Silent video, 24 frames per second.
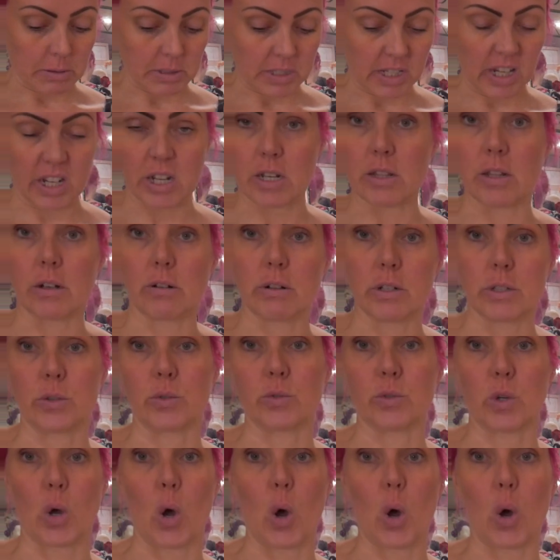to be sticking the
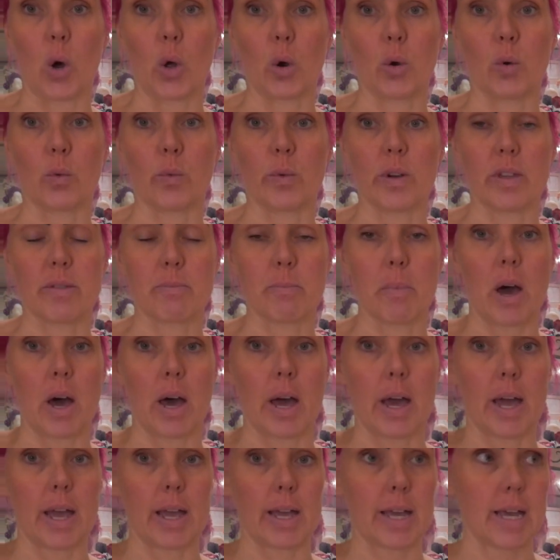crystals on with
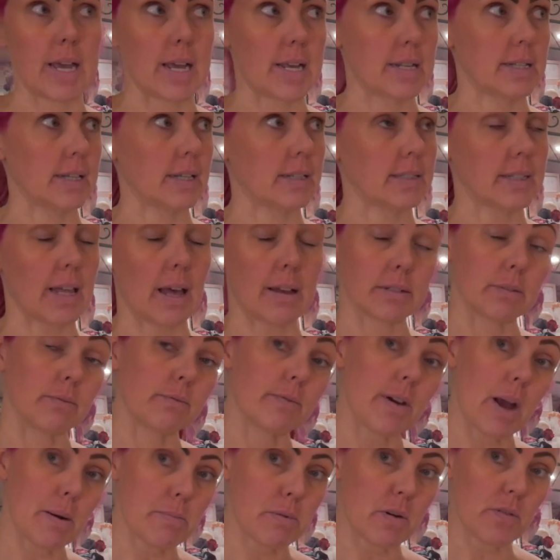my E6000
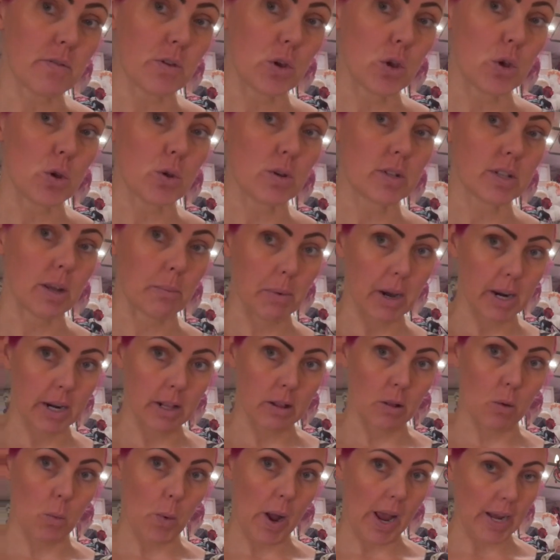Fabrifuse and my
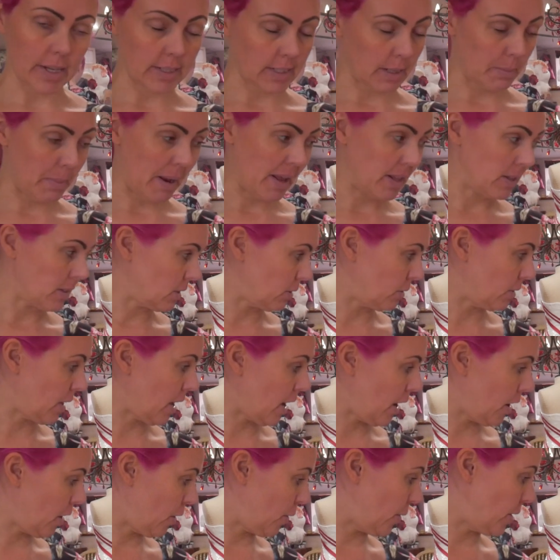little waxy pencil
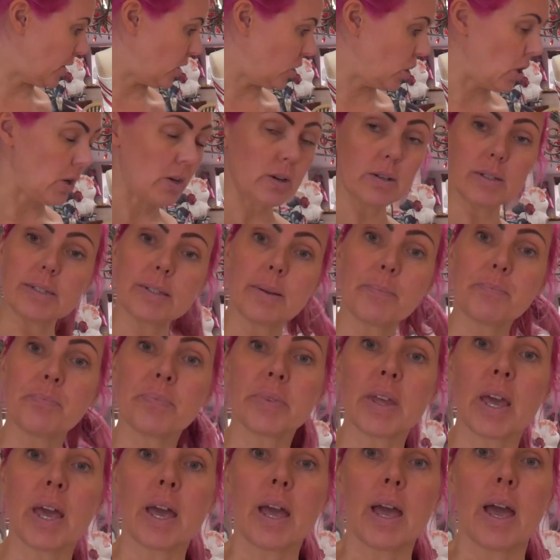that I always use.
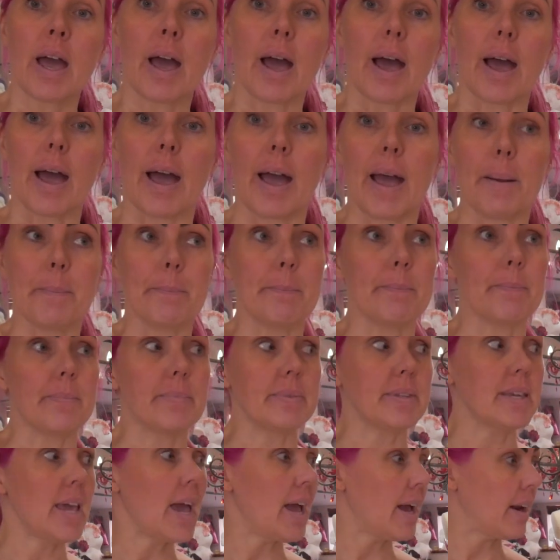Yeah,
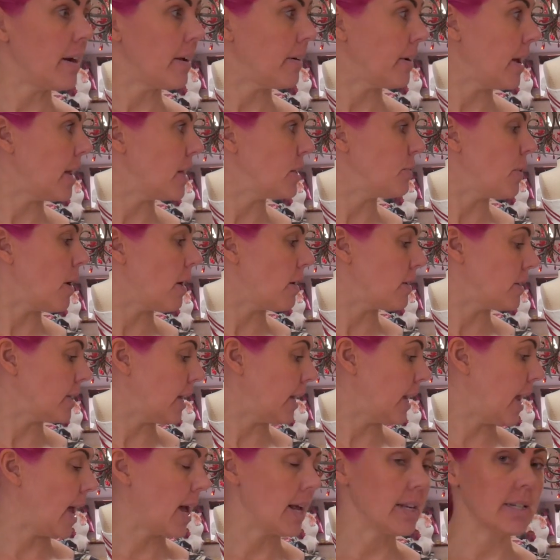and I'll get as far as
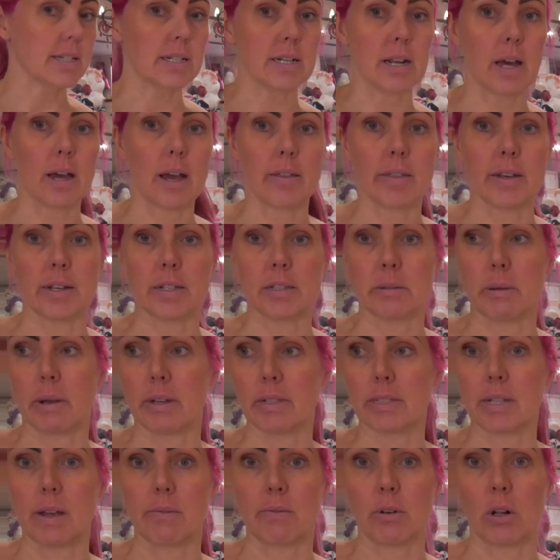I can tonight. I think it's
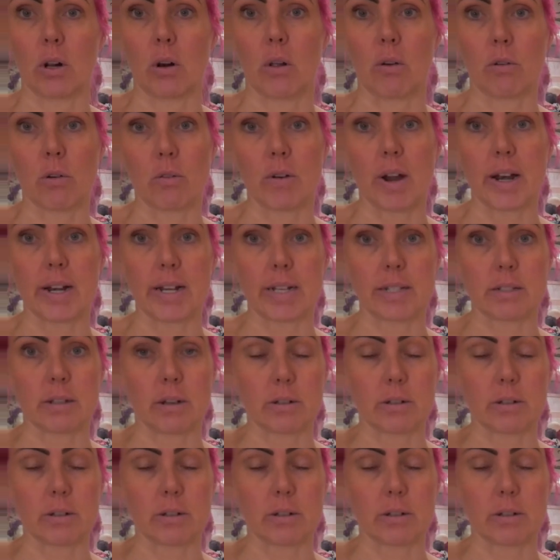about 7 o'clock already,